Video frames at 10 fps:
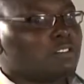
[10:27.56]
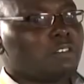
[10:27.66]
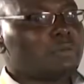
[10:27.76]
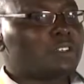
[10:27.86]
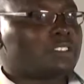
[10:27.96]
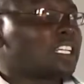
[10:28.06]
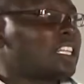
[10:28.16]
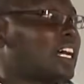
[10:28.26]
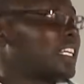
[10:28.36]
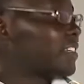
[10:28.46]
for me to say
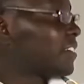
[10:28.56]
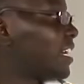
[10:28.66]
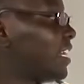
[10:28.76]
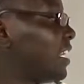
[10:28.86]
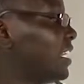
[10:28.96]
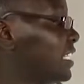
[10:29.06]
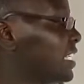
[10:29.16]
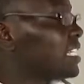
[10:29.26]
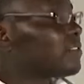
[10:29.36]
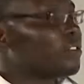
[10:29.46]
that the
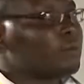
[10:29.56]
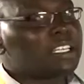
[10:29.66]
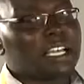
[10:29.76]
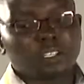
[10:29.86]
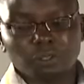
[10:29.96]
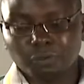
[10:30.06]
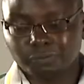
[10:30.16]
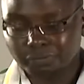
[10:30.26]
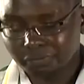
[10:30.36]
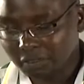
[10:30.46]
distance from here to
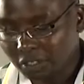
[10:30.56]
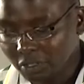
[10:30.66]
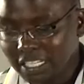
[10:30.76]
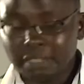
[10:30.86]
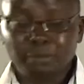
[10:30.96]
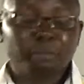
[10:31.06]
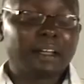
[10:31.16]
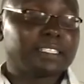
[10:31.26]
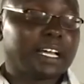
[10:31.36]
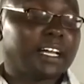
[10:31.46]
let's say
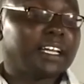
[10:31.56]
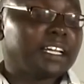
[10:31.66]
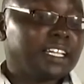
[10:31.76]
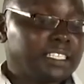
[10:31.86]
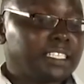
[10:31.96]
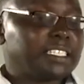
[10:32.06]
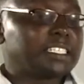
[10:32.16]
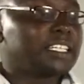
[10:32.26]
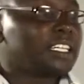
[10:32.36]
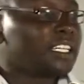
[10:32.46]
Mombasa, it is